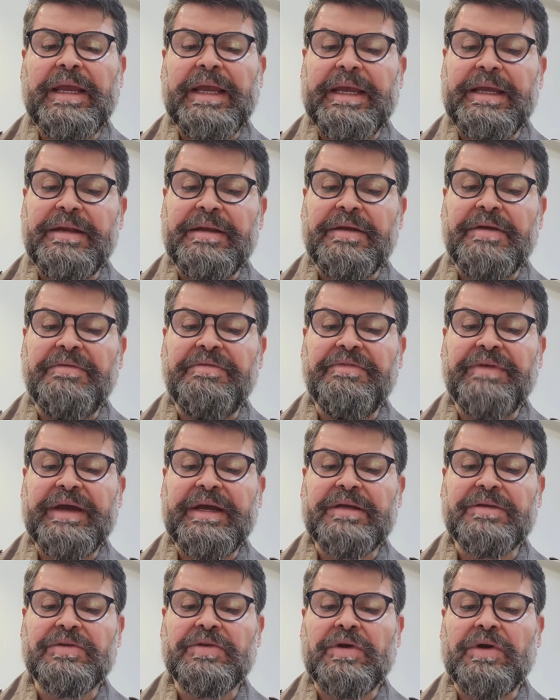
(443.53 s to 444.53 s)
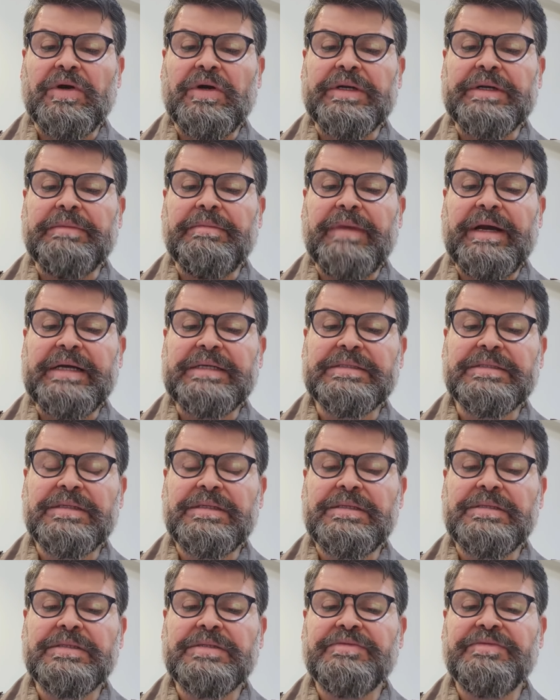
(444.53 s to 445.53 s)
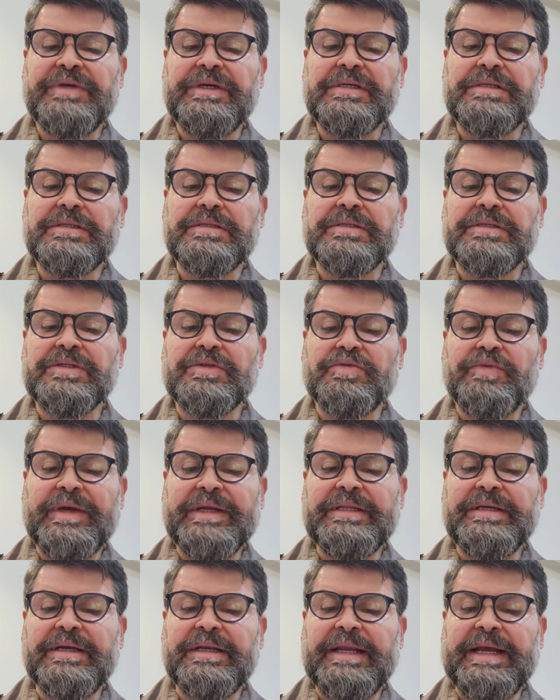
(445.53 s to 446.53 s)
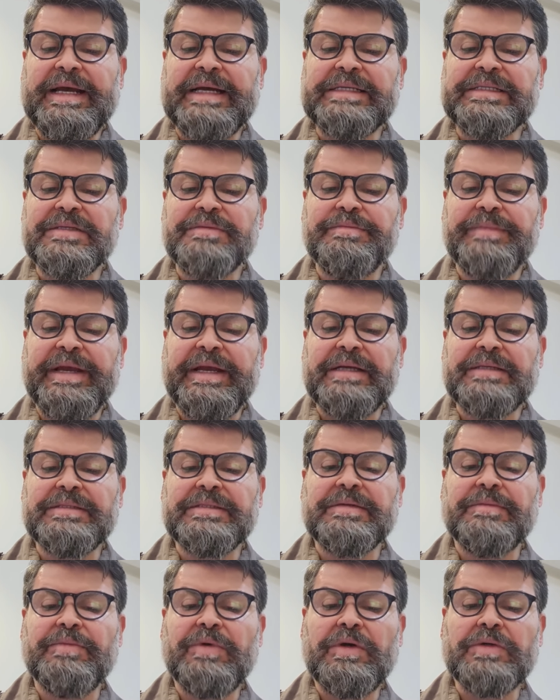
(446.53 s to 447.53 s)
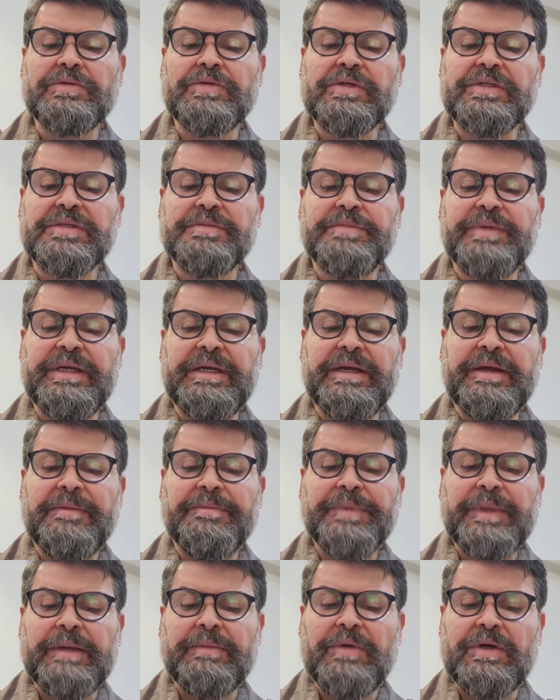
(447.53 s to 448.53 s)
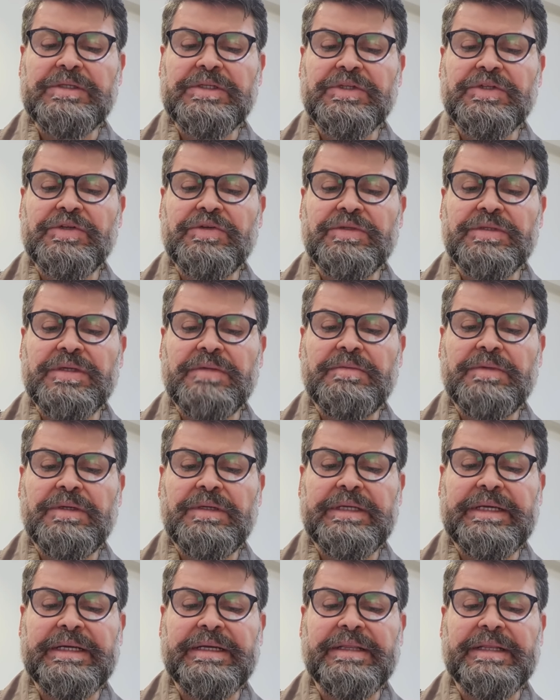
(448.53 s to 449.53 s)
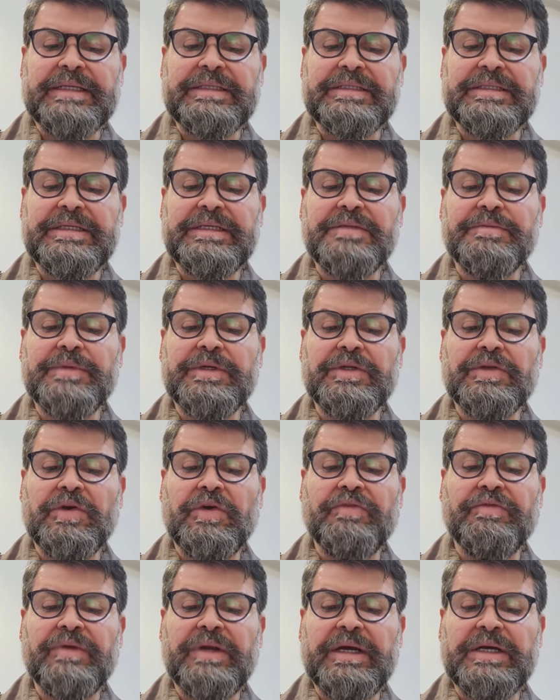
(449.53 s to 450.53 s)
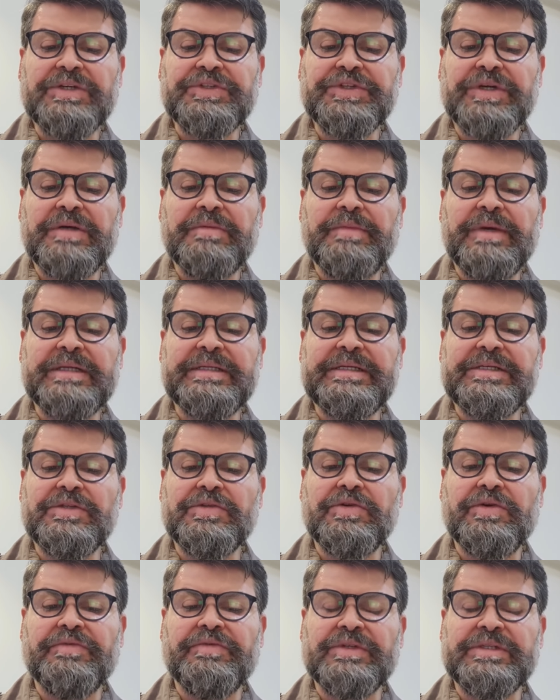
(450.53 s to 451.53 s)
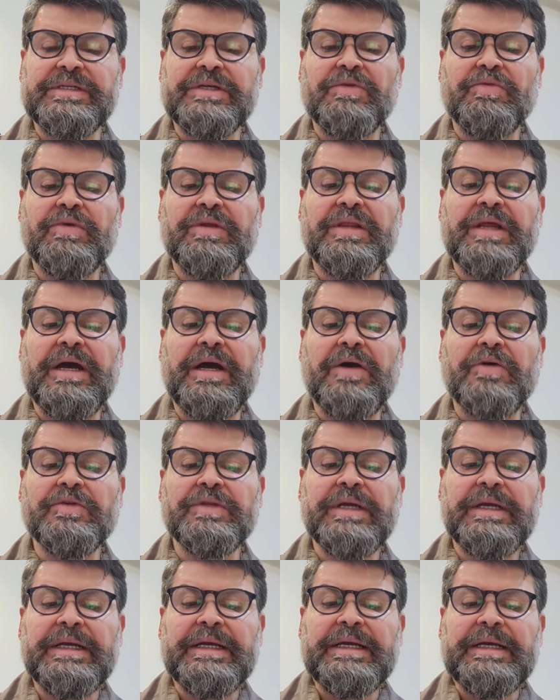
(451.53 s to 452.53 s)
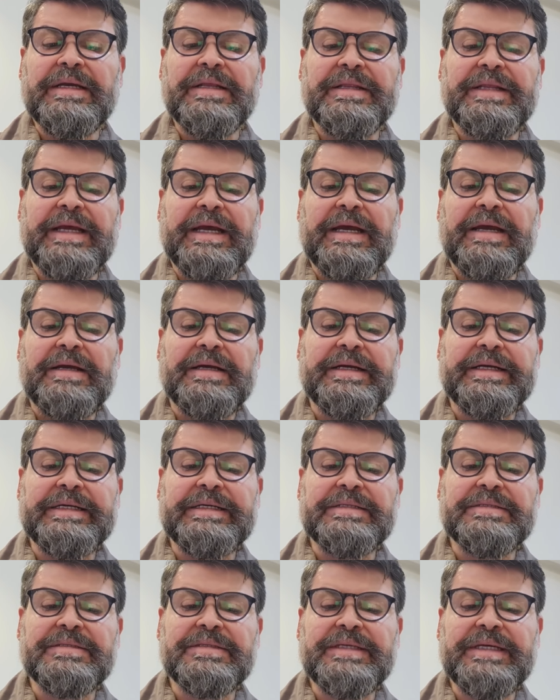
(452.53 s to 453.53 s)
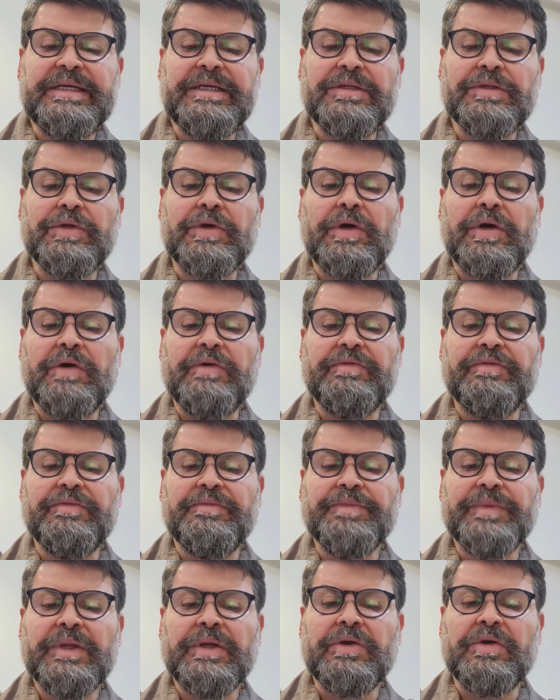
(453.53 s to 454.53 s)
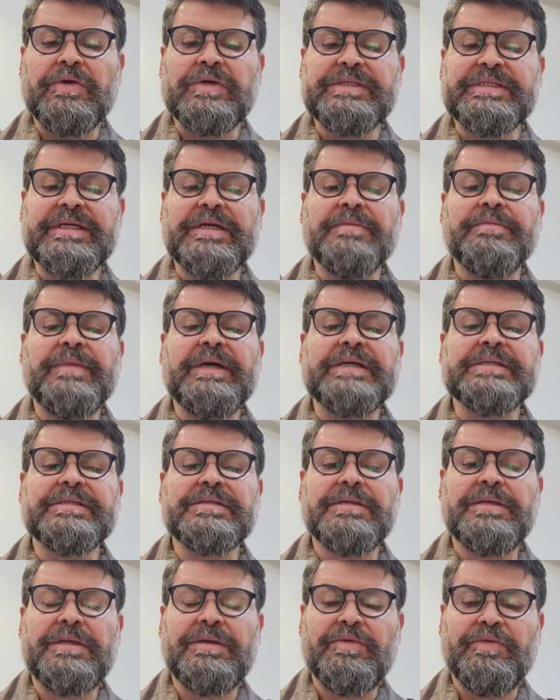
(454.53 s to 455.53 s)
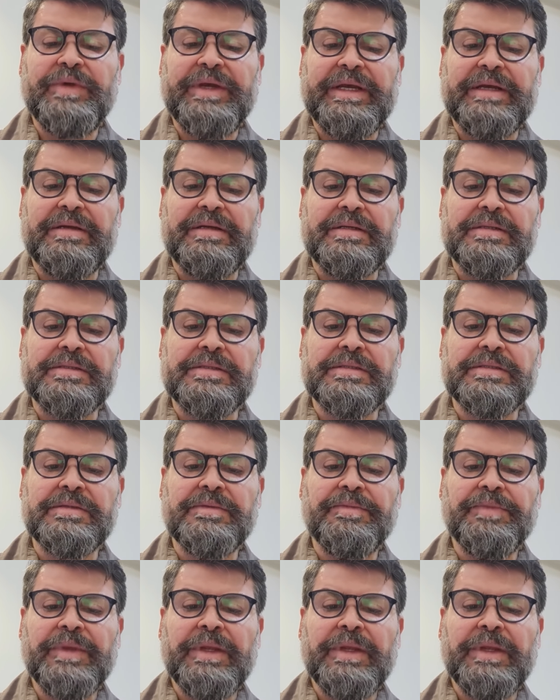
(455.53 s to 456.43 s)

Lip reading: in effect on muscles versus sweat glands makes Botox B most suitable in the treatment of larger body surfaces without the threat of causing muscle weakness.